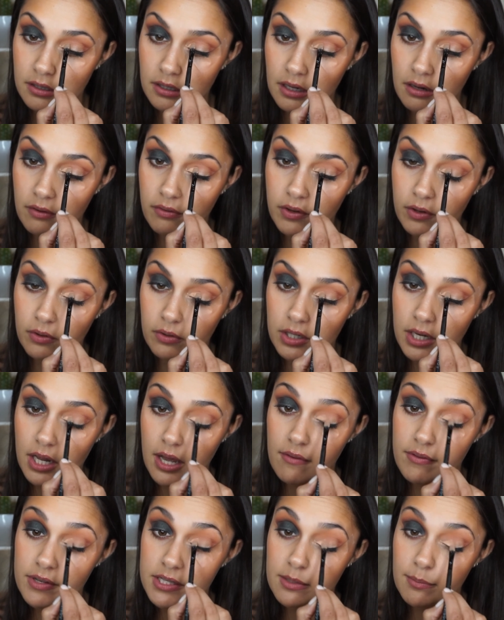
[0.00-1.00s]
If you're
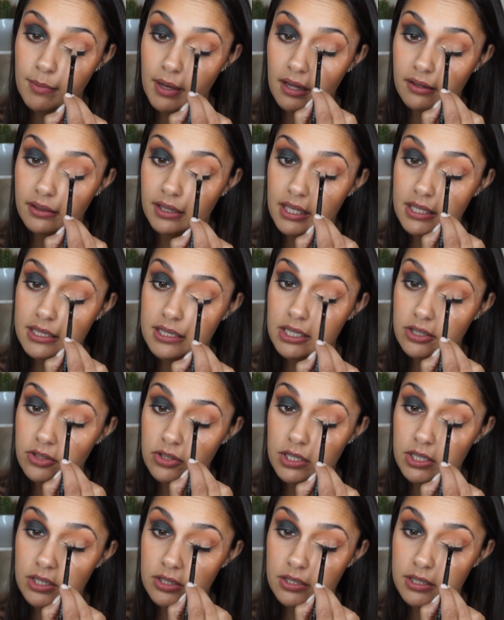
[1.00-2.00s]
nervous about this,
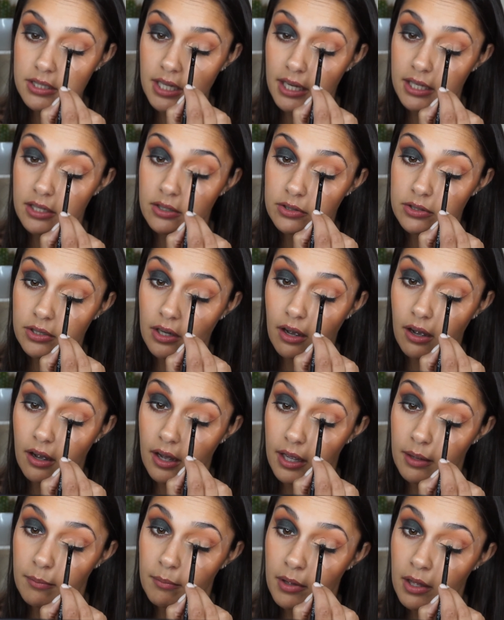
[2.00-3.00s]
literally just take your
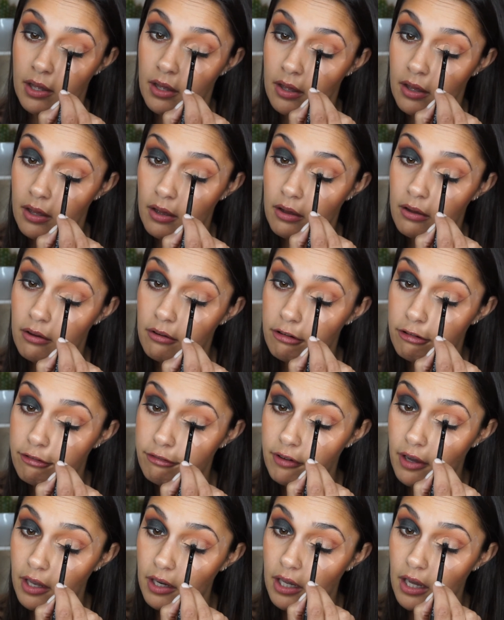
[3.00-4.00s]
time,
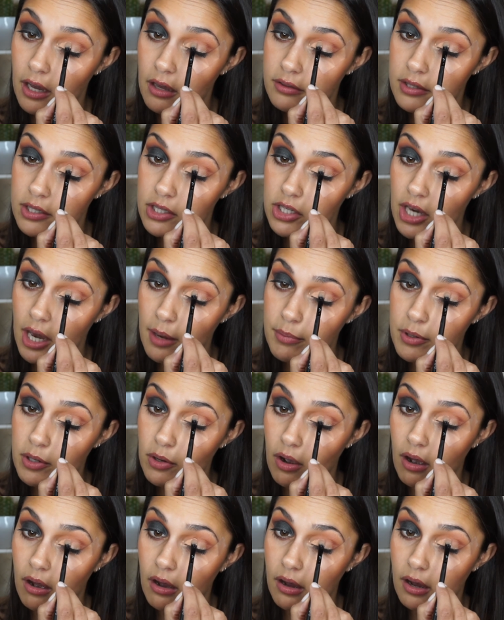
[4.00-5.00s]
follow the shape of
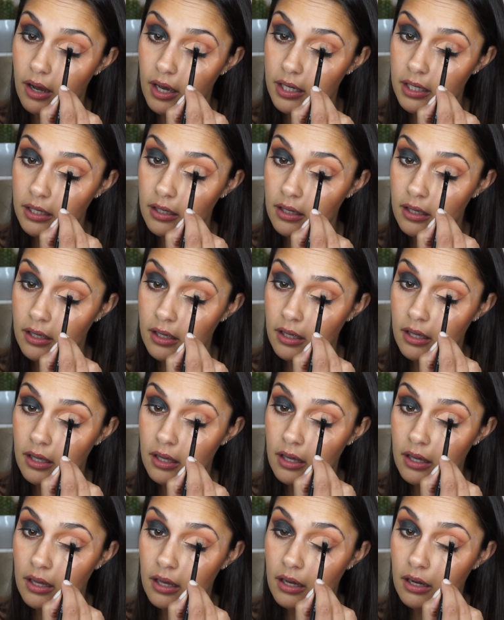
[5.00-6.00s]
your eye.
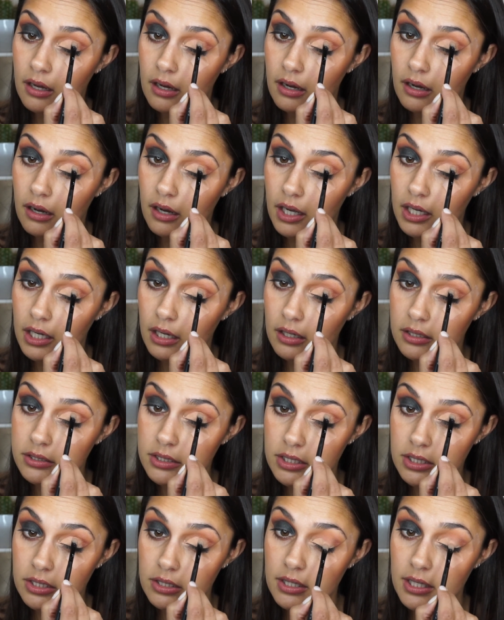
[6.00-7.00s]
I like
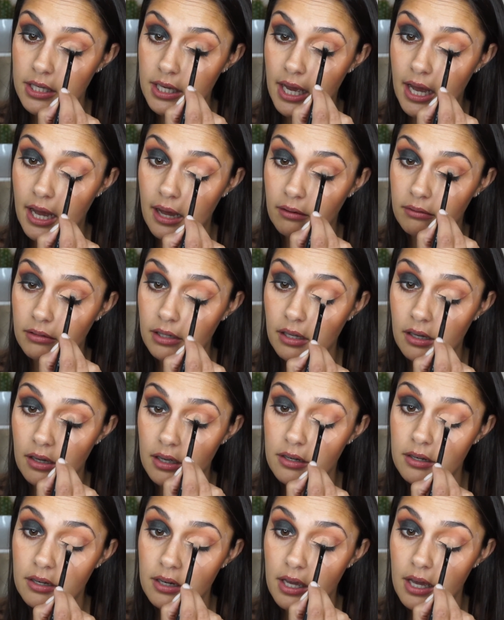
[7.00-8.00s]
to do the
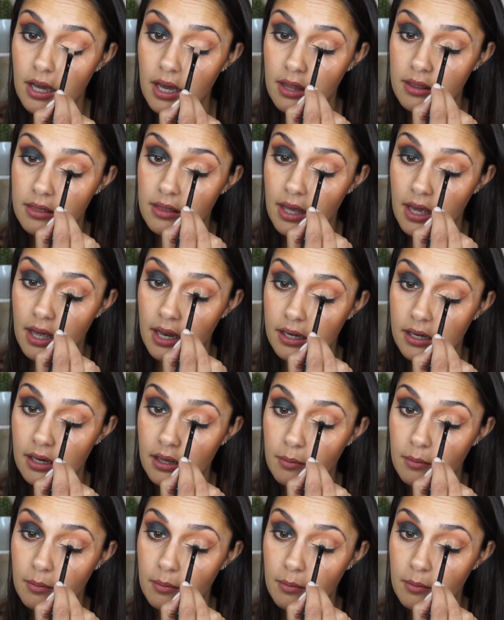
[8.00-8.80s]
outline and then